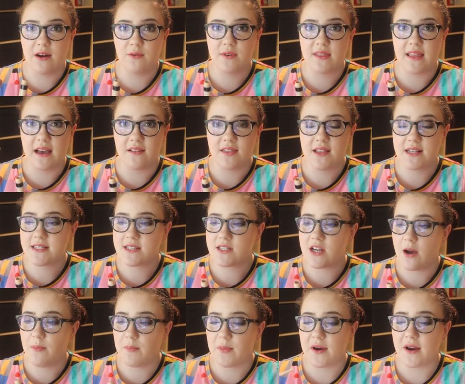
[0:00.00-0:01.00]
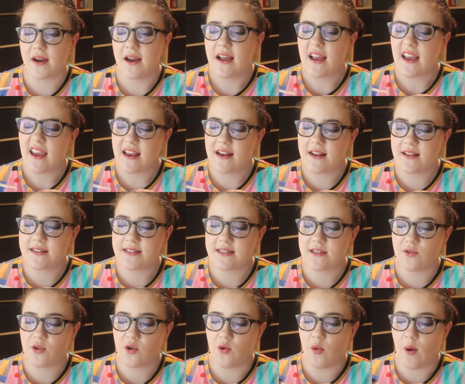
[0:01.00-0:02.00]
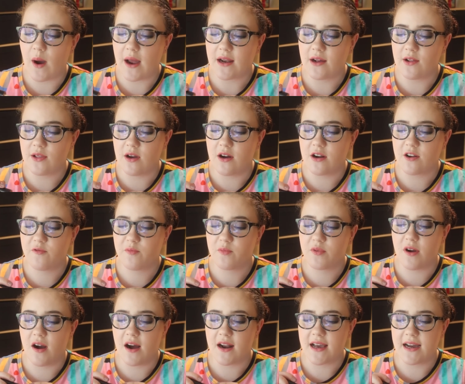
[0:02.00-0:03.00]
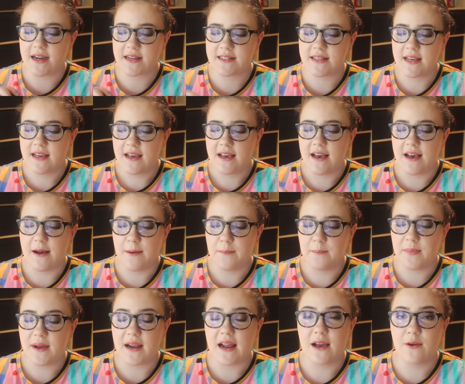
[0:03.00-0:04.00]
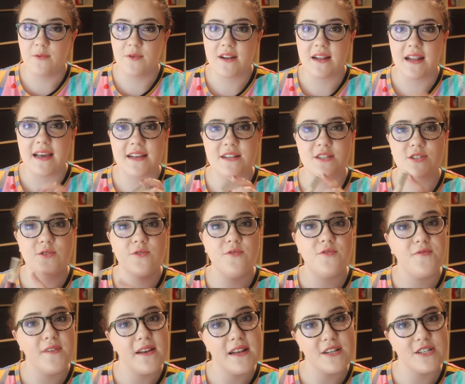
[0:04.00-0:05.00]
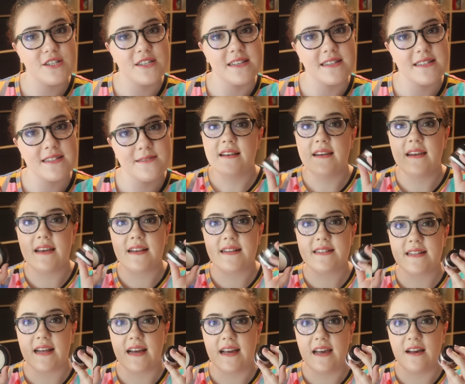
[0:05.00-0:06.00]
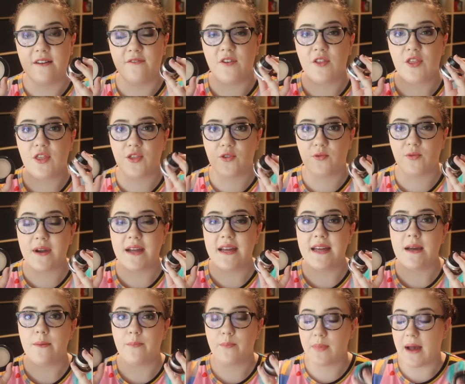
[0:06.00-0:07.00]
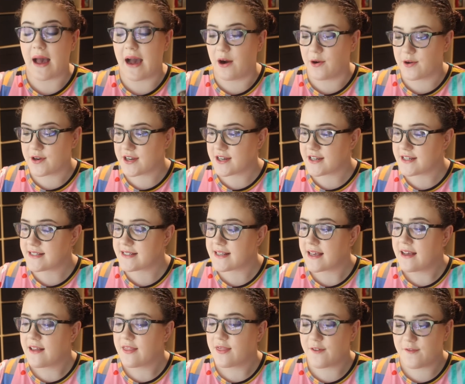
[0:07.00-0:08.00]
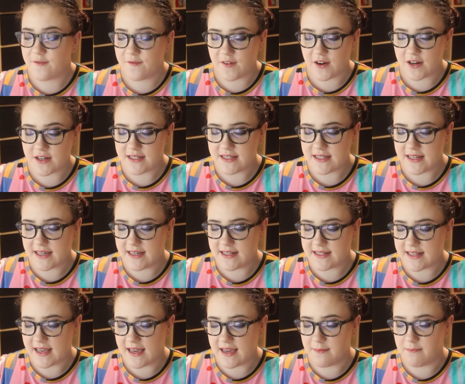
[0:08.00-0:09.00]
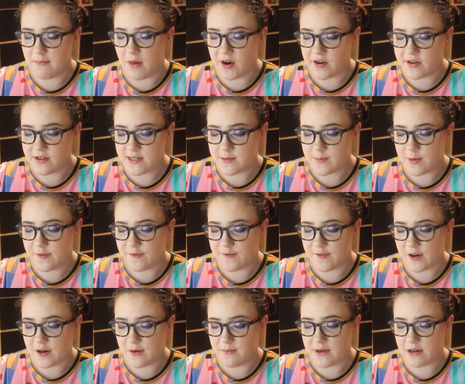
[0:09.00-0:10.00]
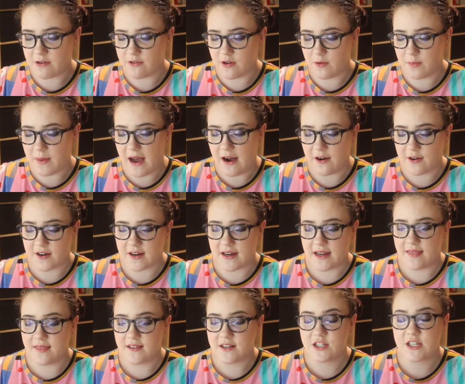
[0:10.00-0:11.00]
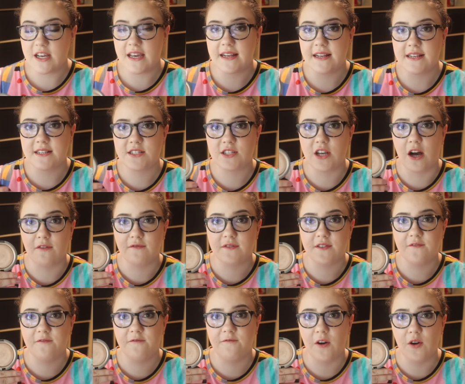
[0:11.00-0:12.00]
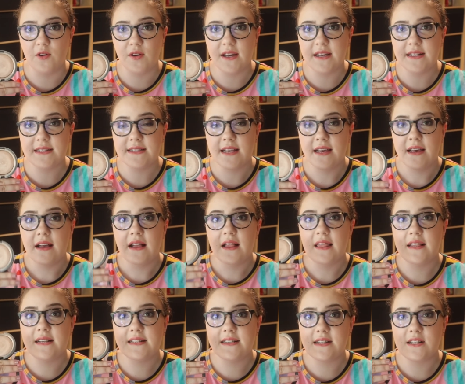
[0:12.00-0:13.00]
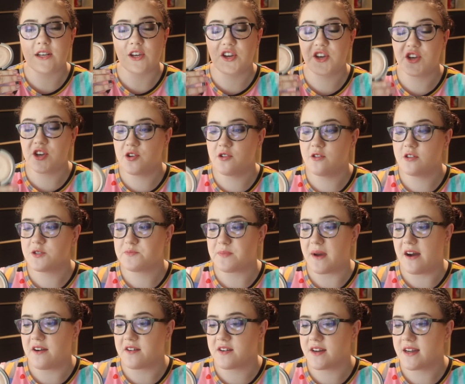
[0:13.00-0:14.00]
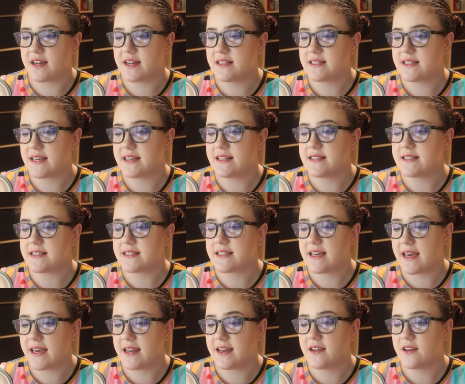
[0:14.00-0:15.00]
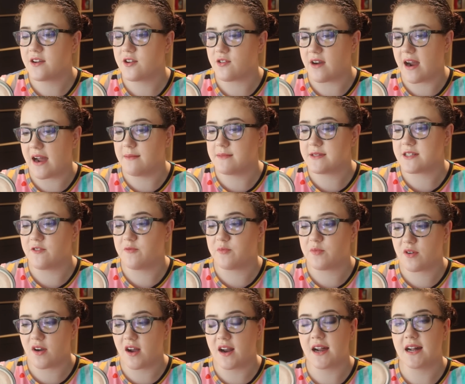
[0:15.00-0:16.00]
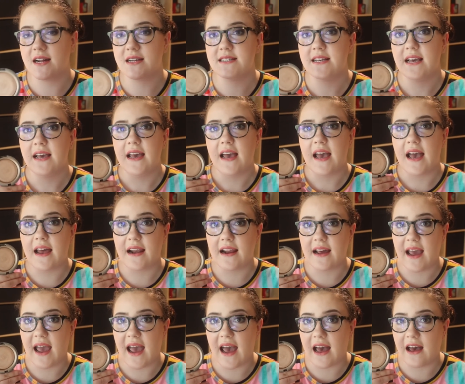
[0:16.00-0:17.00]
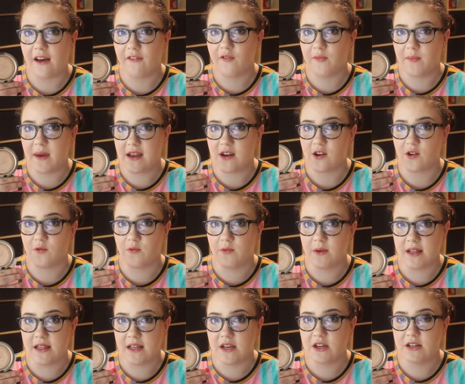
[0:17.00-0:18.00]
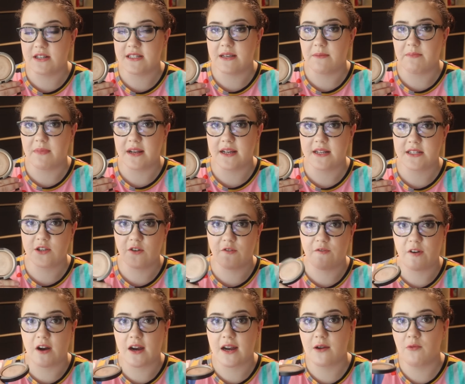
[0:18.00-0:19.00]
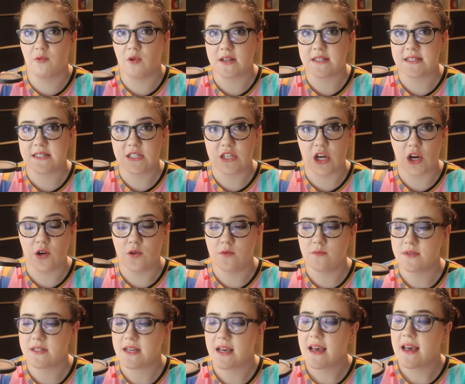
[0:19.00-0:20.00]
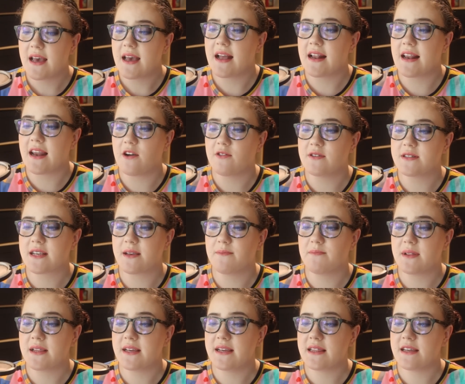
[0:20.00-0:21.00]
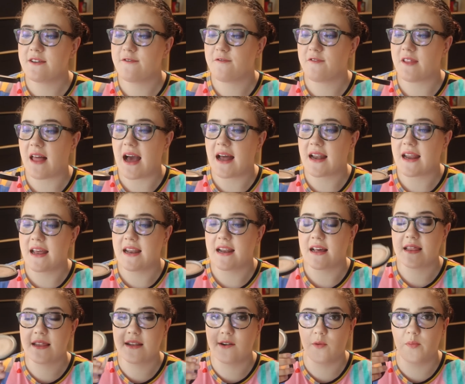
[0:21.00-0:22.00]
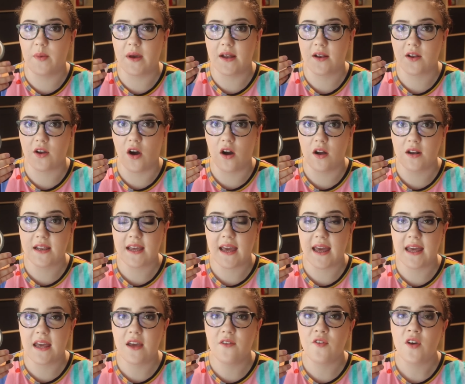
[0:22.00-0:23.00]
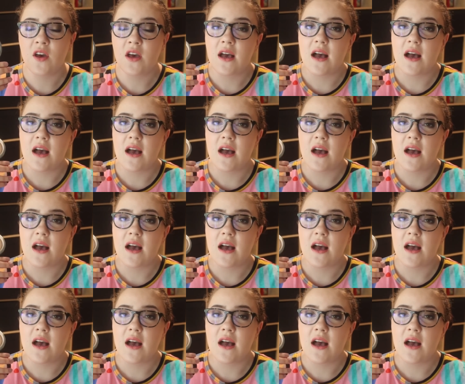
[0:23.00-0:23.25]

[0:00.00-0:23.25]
without the stopper. It is still quite a lot of product, but I would like to finish this. Next, I have 3 powders. The first is a Models Prefer Mineral Powder in the shade Soft Focus. This is a huge powder. It contains 10 grams of product, and I have made a really good dip in it so far. It was domed, and now it's completely flat and a little bit concave,